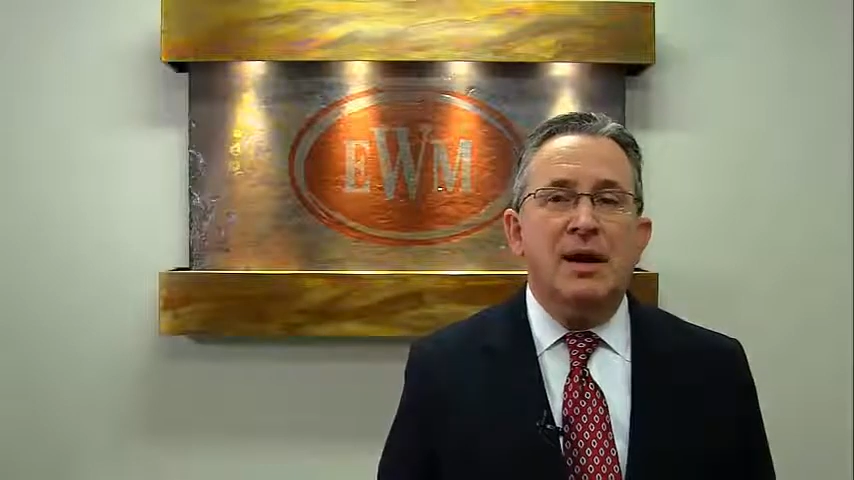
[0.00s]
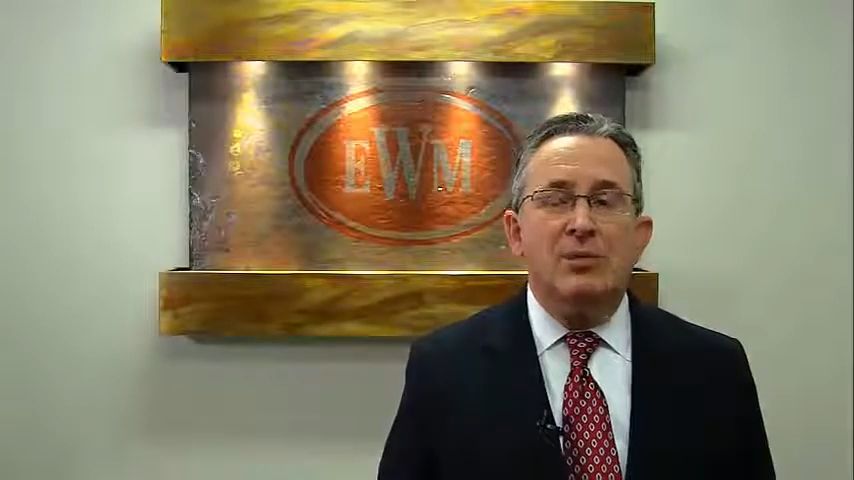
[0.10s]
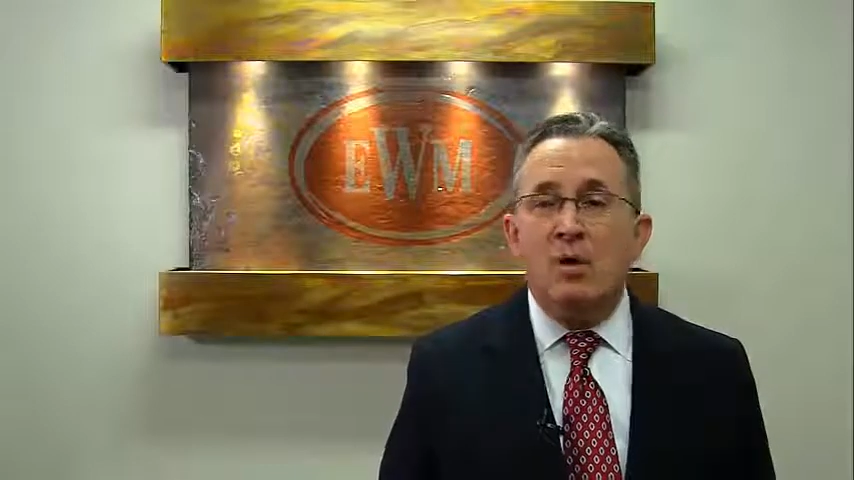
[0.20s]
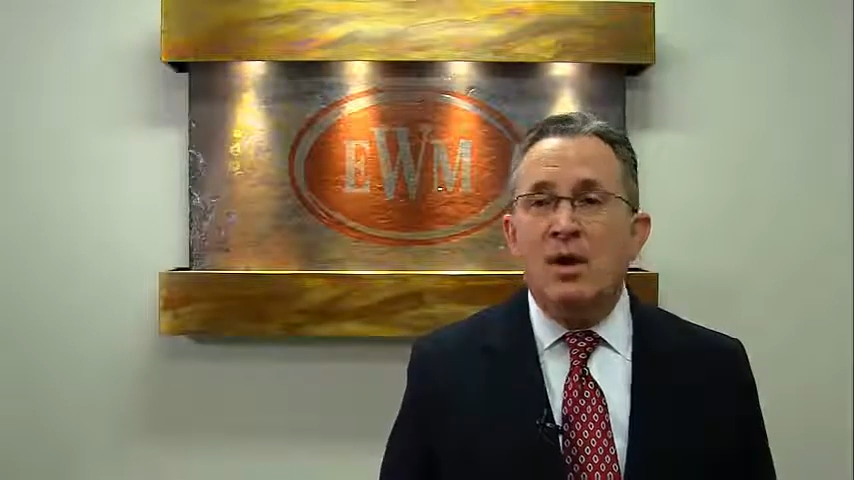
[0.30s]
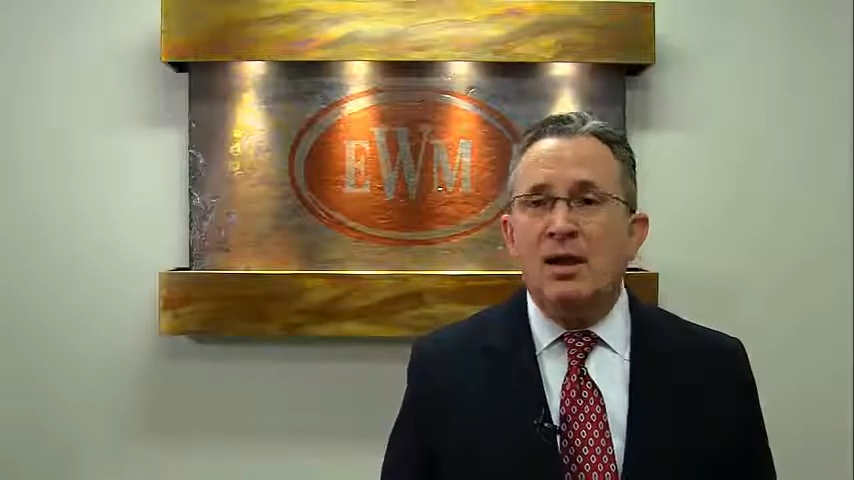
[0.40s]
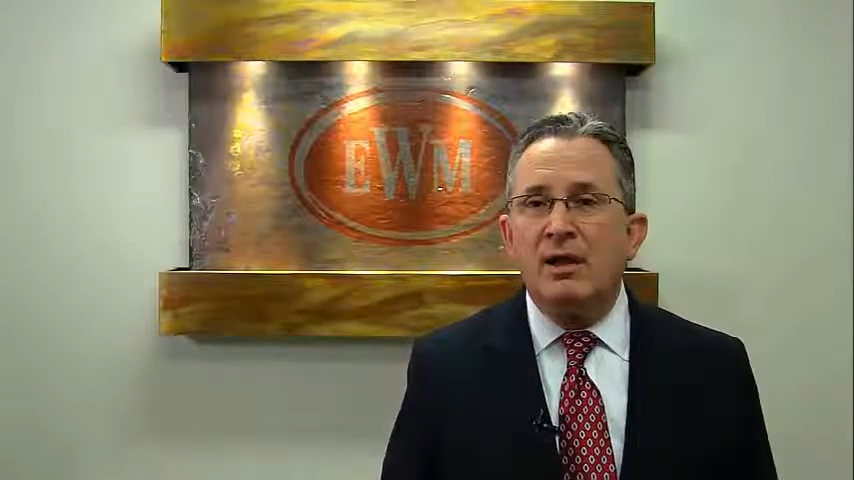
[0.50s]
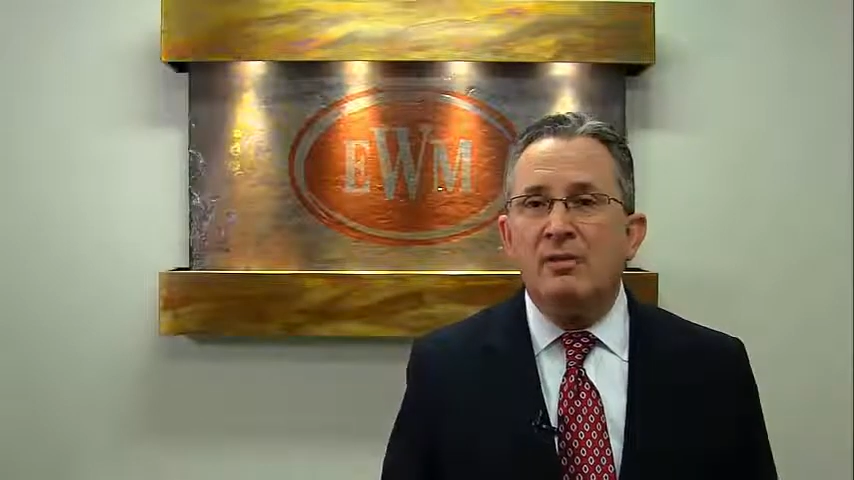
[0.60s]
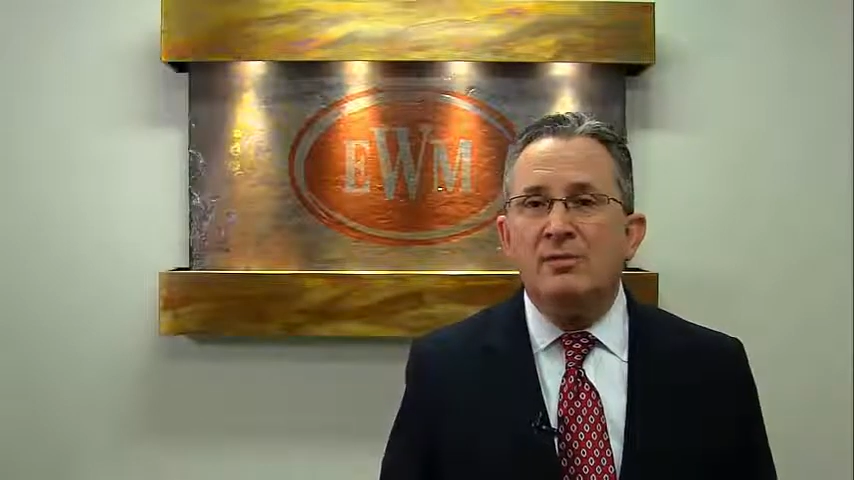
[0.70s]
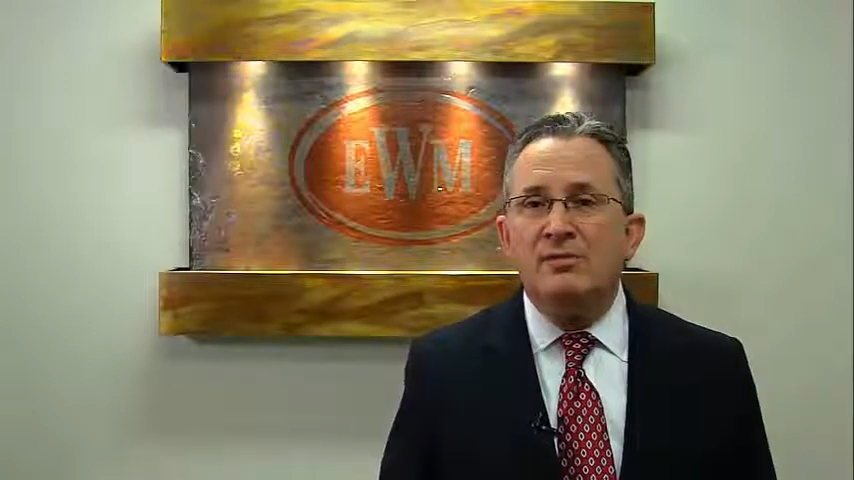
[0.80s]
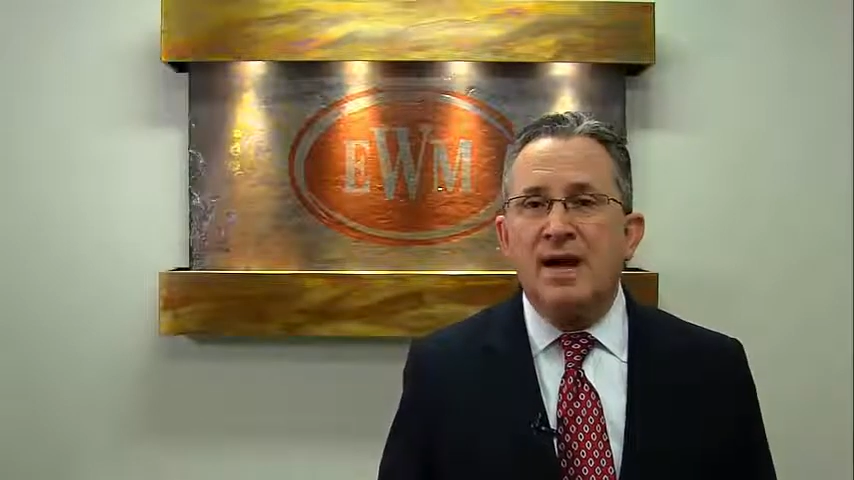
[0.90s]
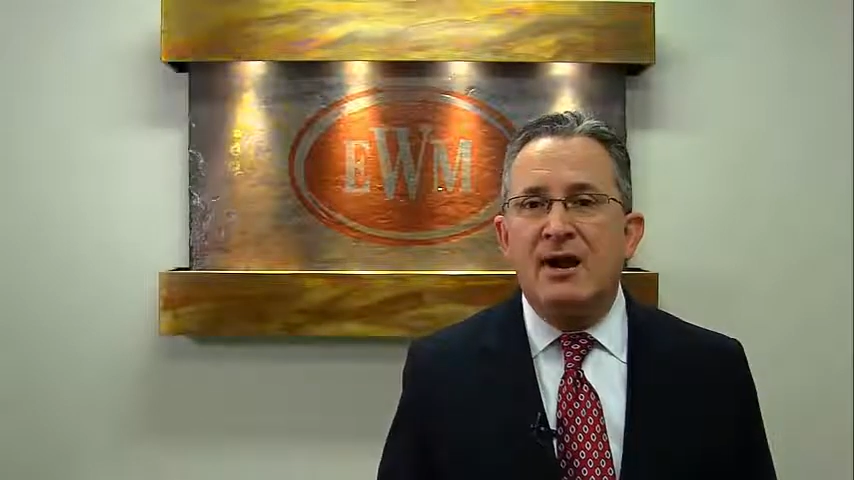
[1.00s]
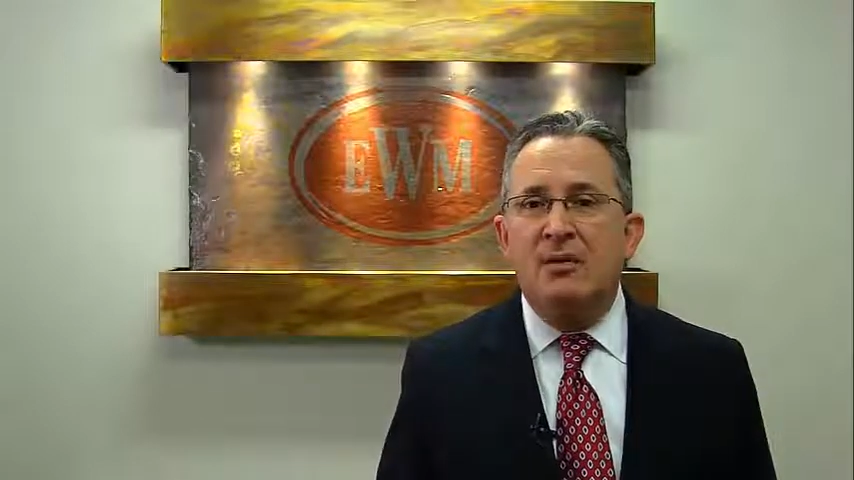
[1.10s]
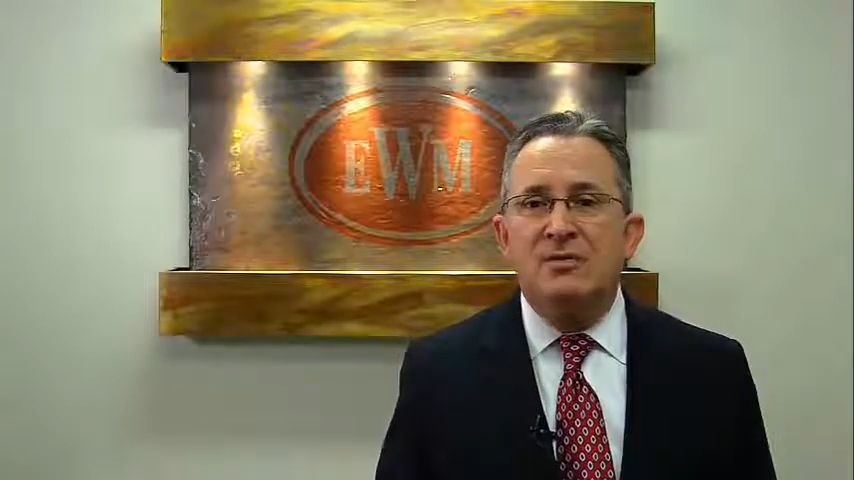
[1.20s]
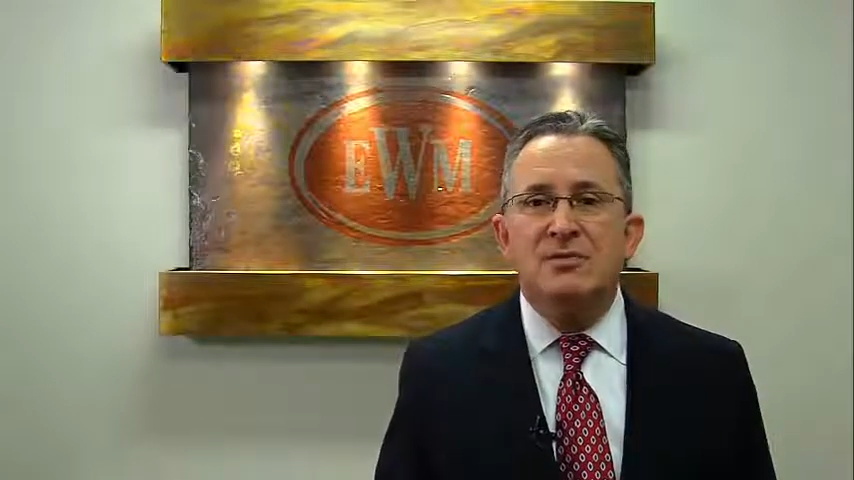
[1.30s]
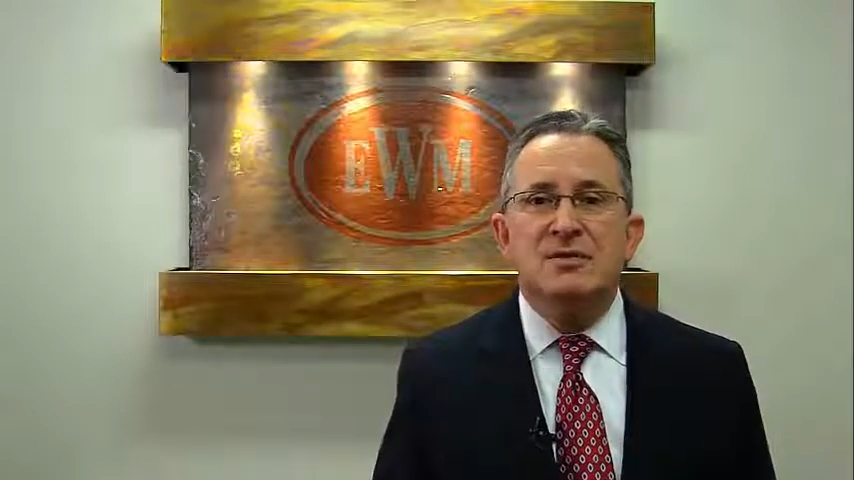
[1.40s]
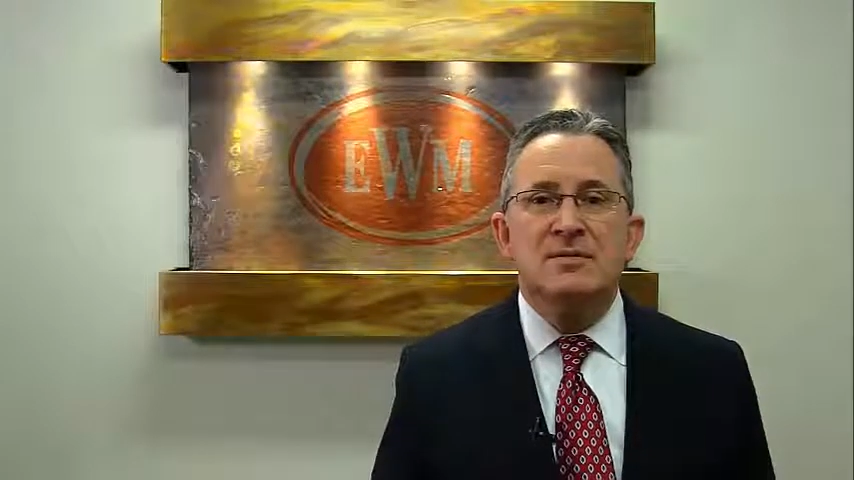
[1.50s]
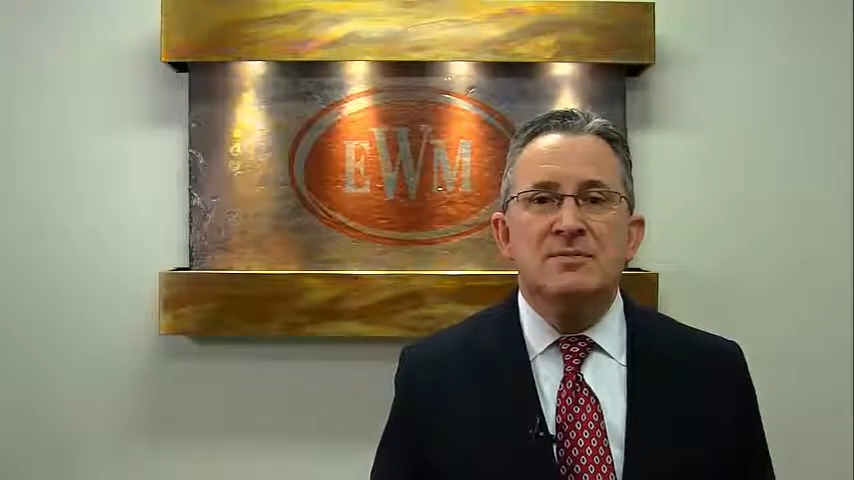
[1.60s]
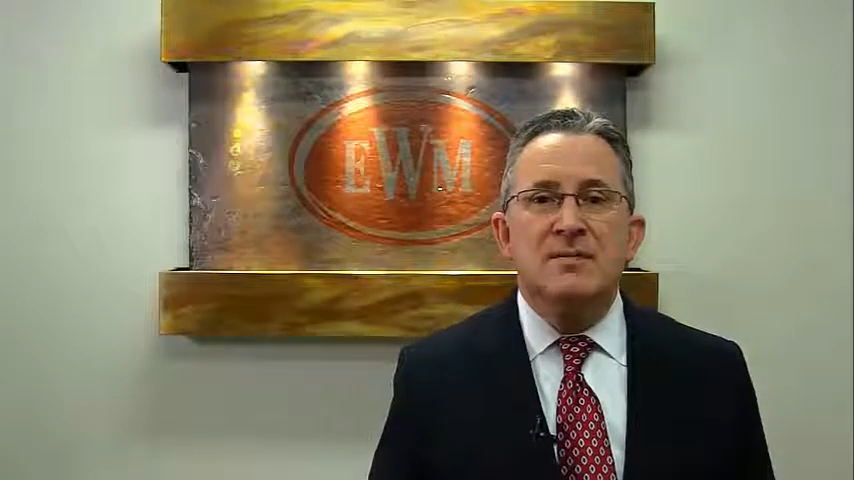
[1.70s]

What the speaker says: wrong end of tariffs.